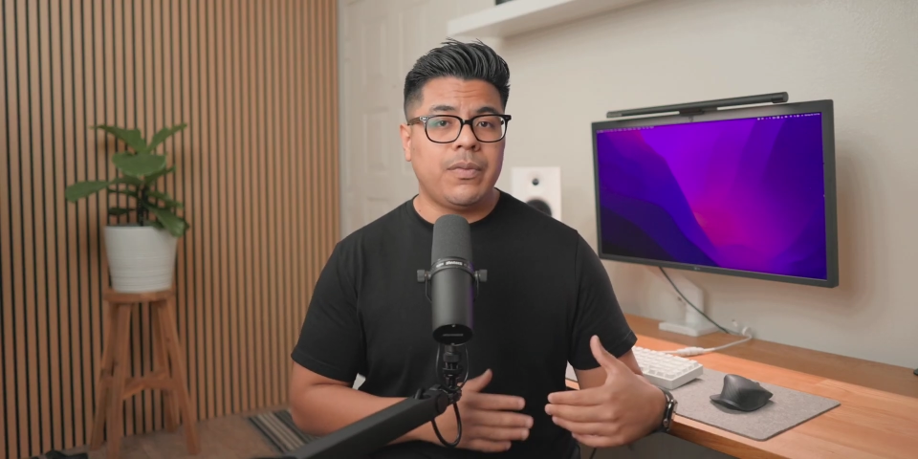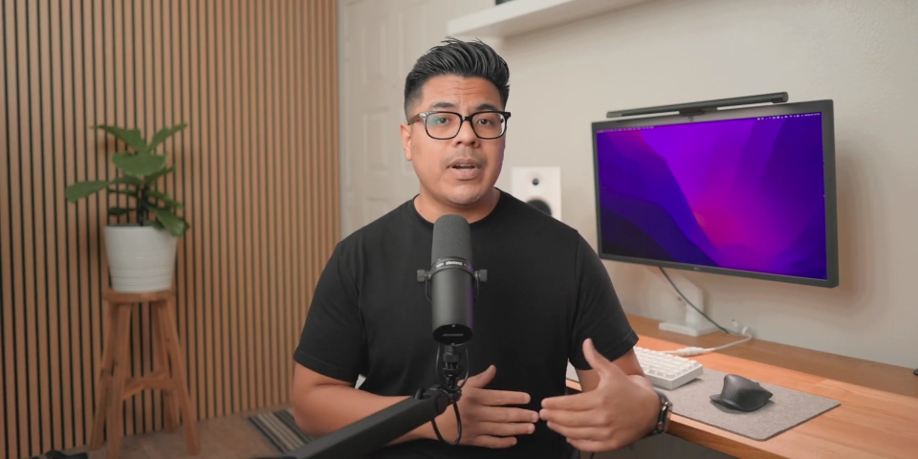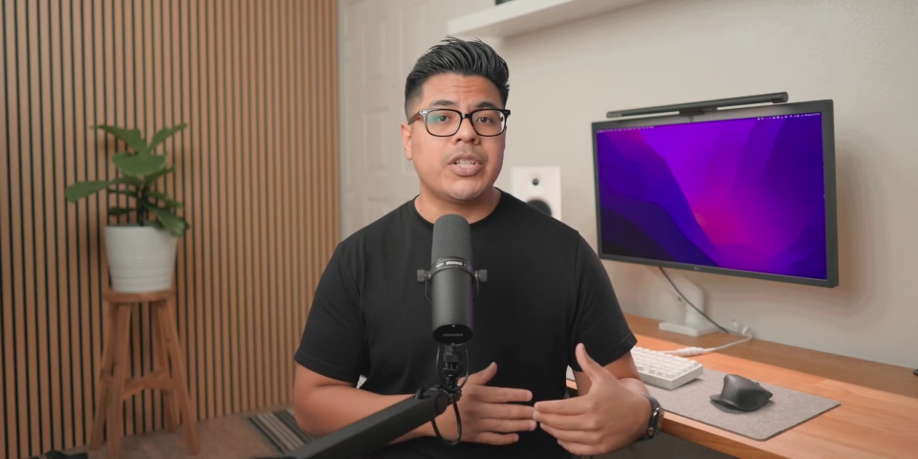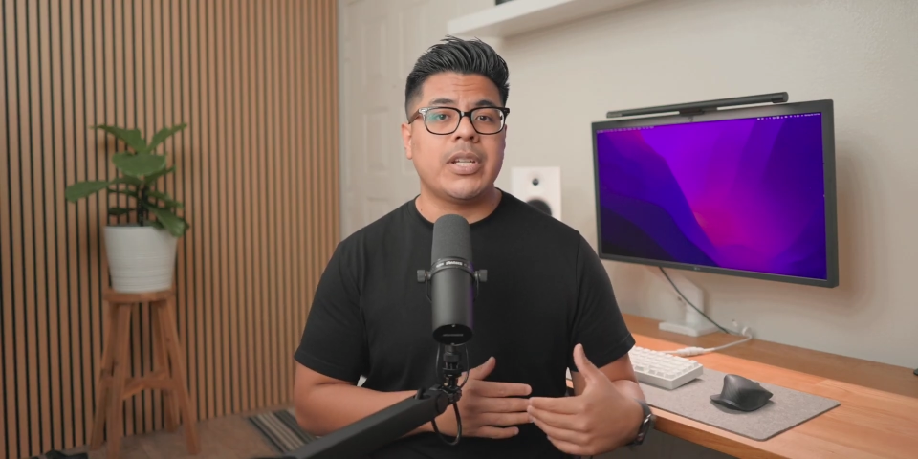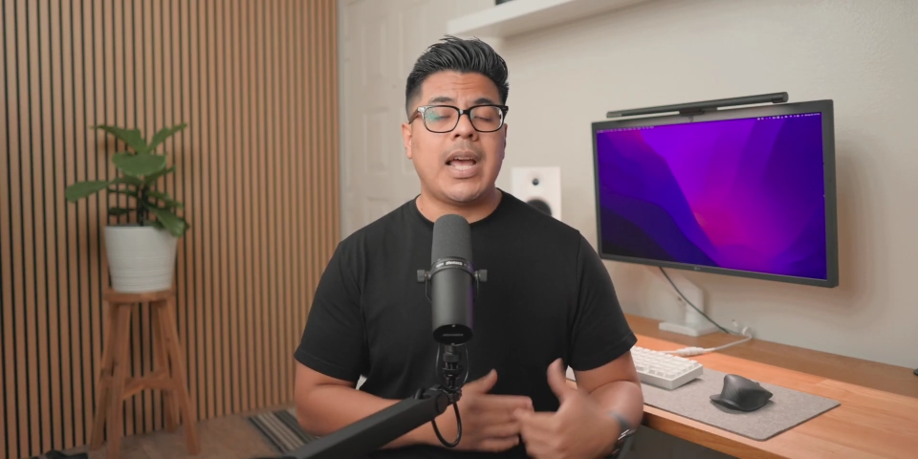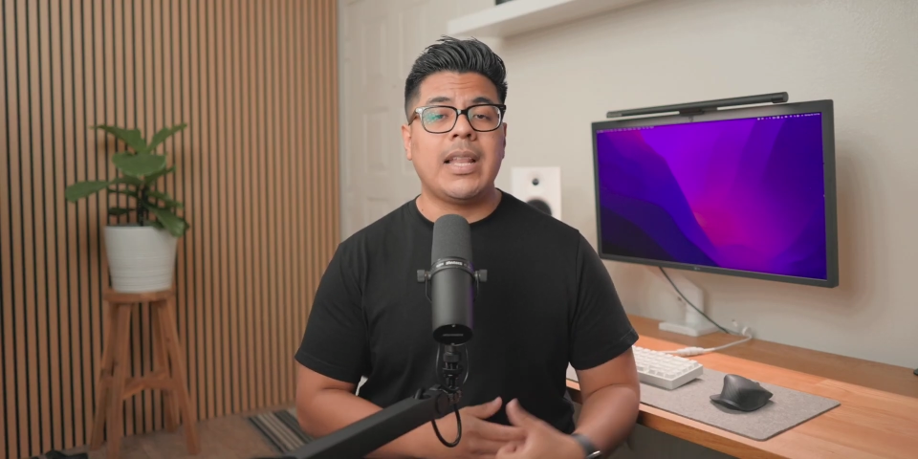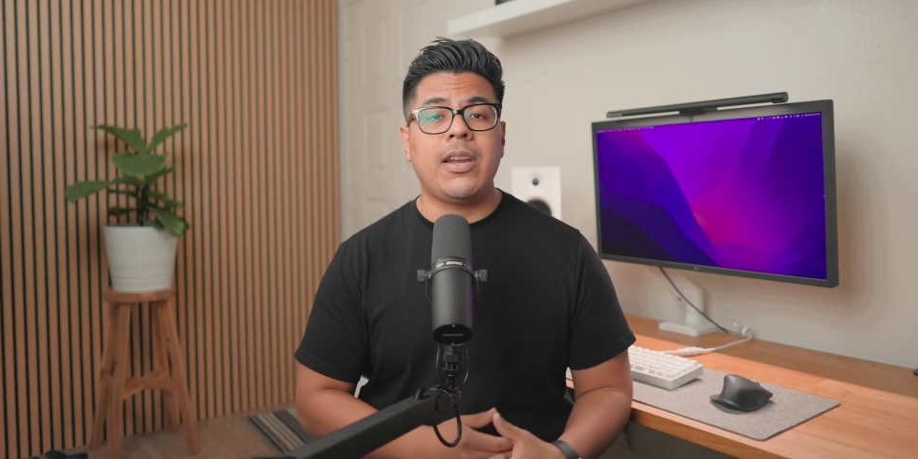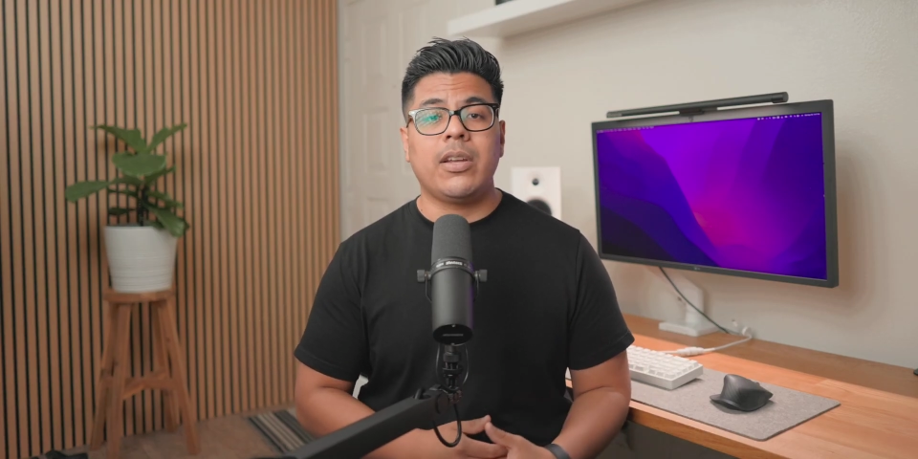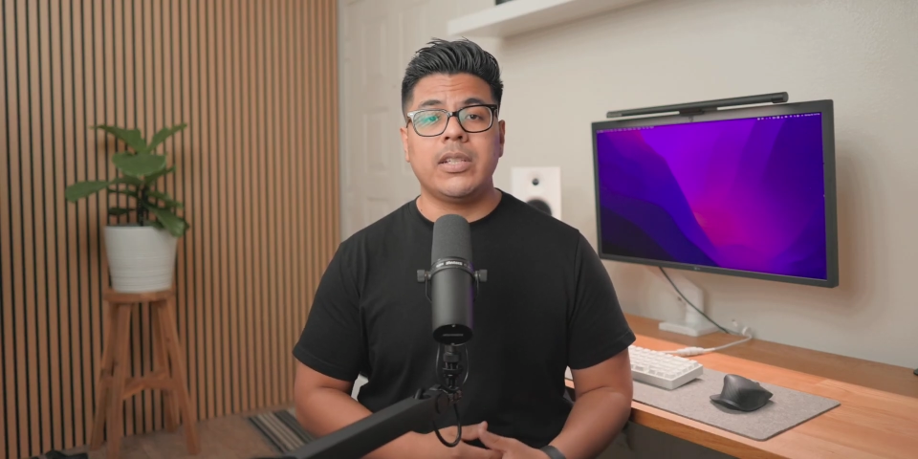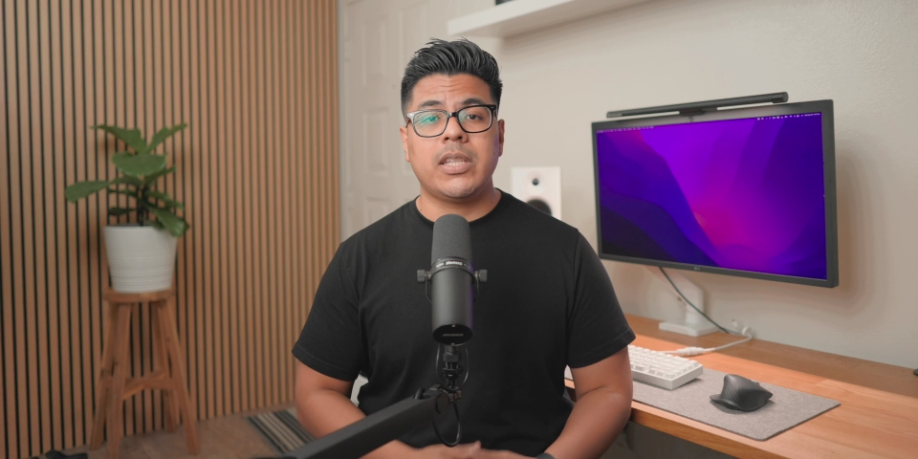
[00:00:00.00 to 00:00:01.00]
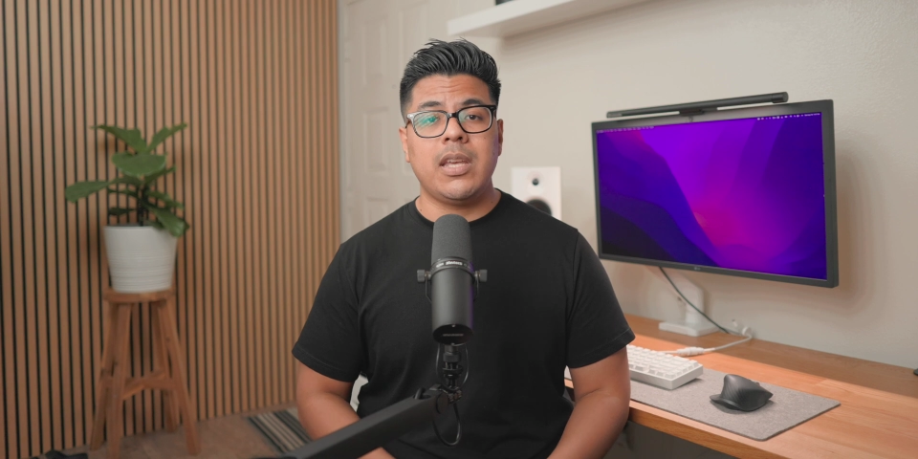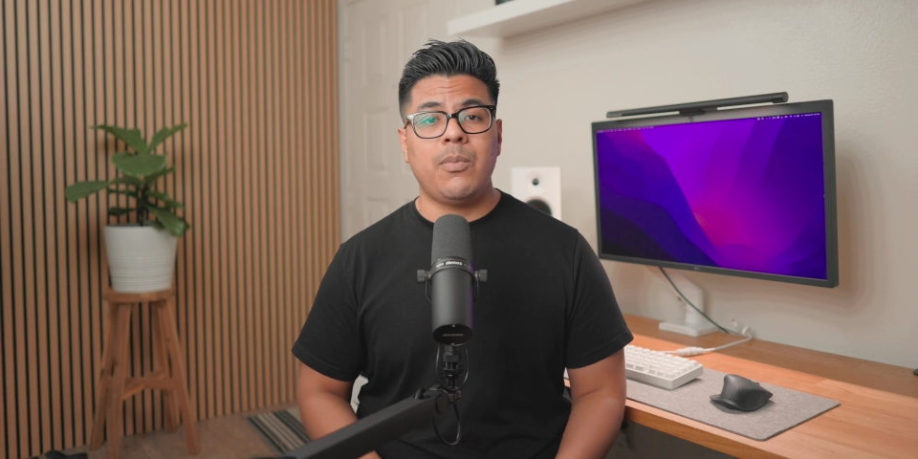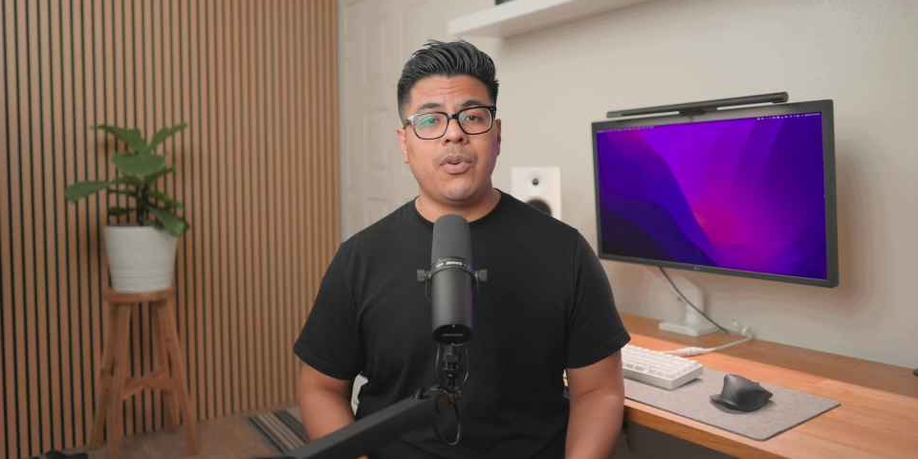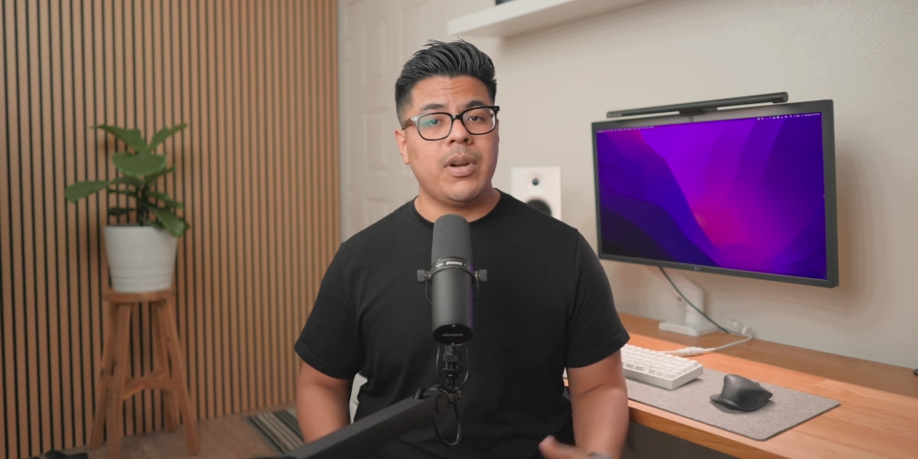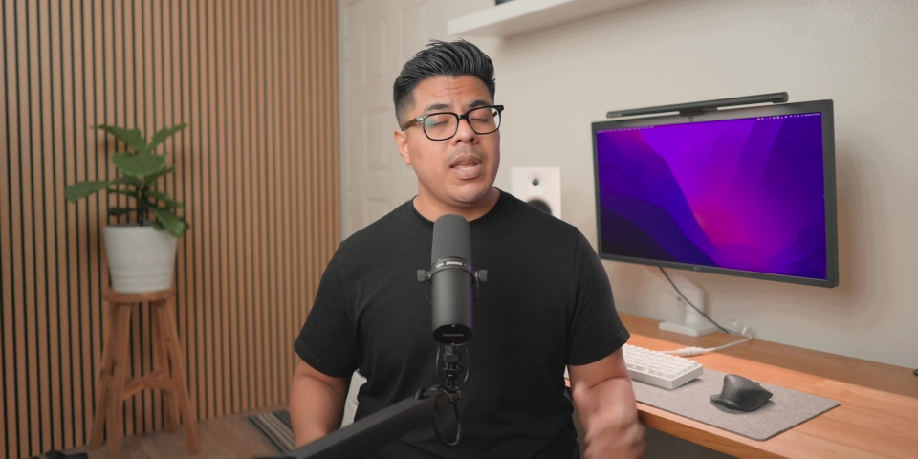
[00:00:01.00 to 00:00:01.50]
functionality on this
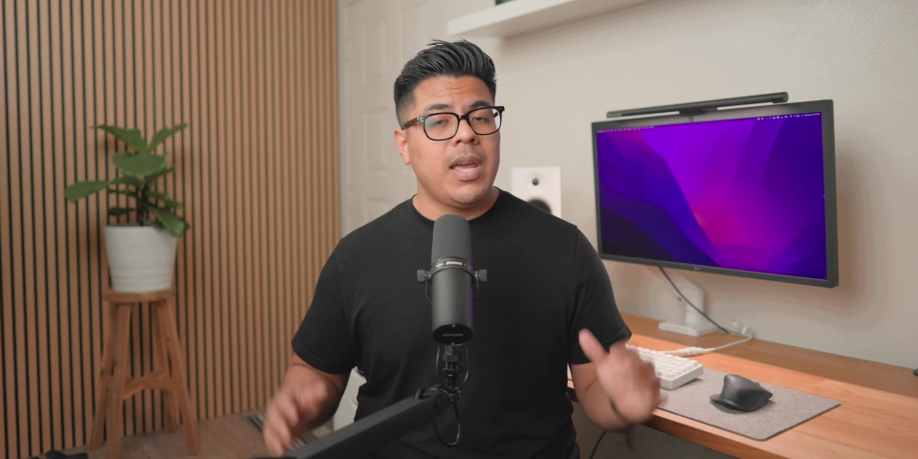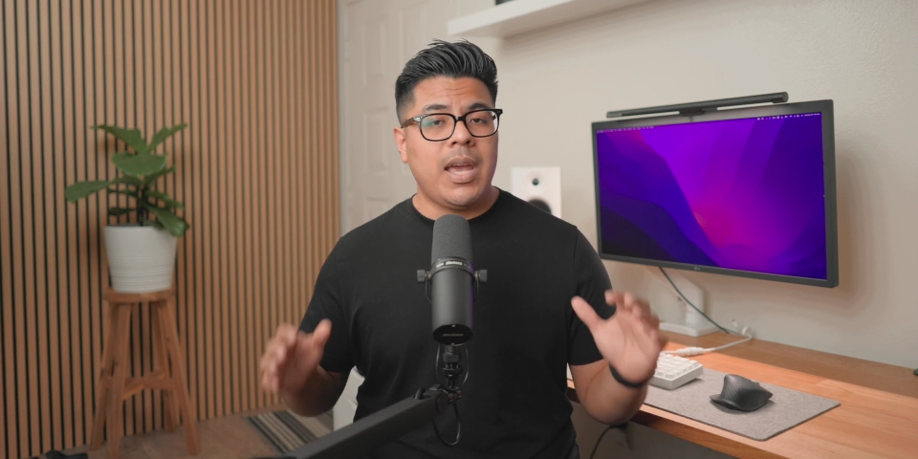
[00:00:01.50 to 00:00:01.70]
keyboard,